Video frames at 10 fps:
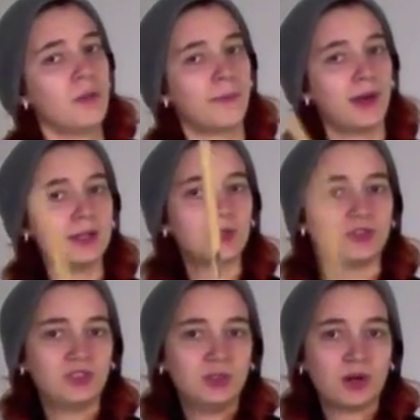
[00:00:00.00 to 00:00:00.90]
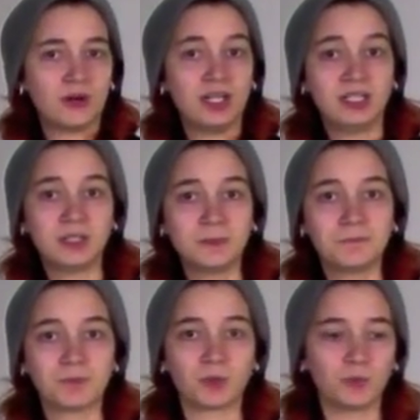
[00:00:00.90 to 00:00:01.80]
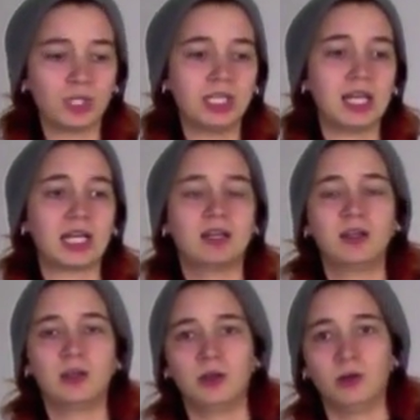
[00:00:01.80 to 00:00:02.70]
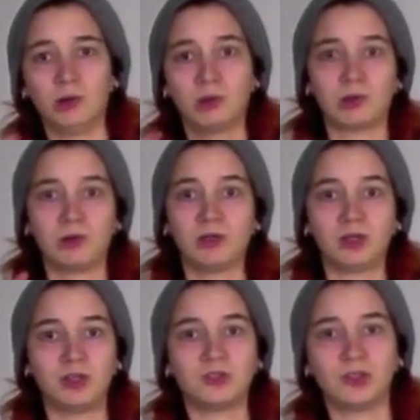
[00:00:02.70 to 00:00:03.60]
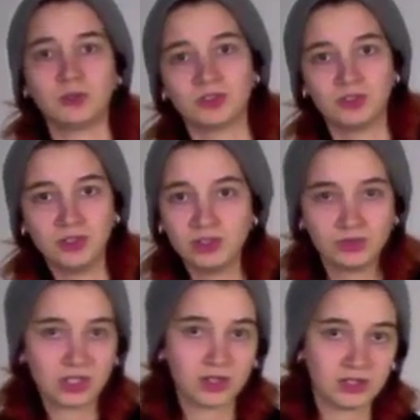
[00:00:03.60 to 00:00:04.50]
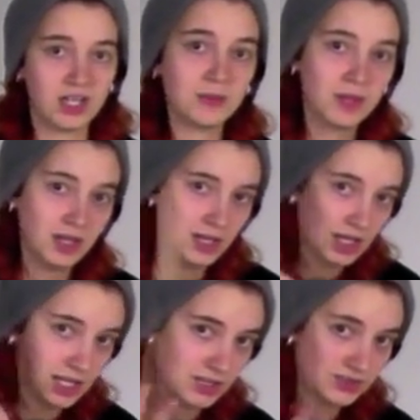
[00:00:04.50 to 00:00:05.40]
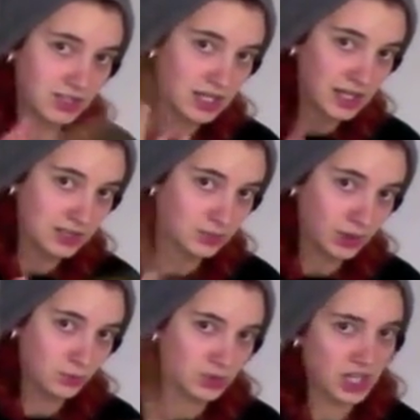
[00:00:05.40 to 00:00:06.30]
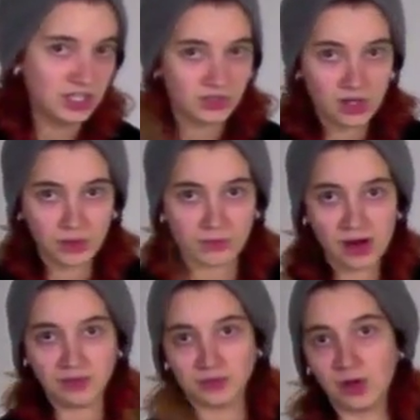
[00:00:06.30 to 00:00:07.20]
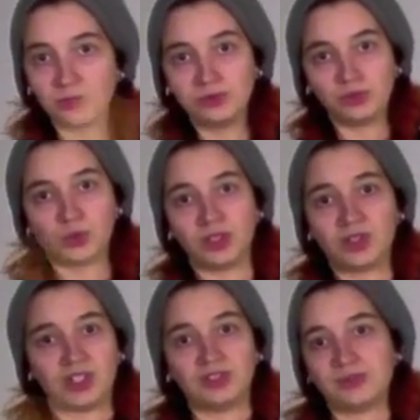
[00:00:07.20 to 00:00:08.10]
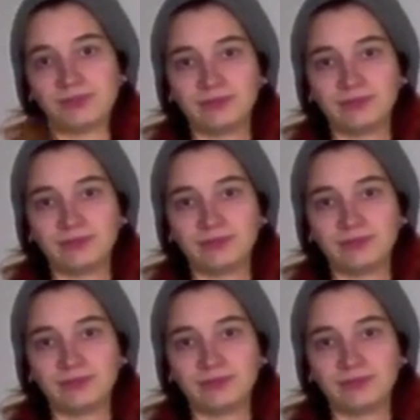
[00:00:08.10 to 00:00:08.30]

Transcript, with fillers: probably most of you already know, really like iconic, drummers do this trick all the time, is uh, this one, which I just call the rock and roll twirl, because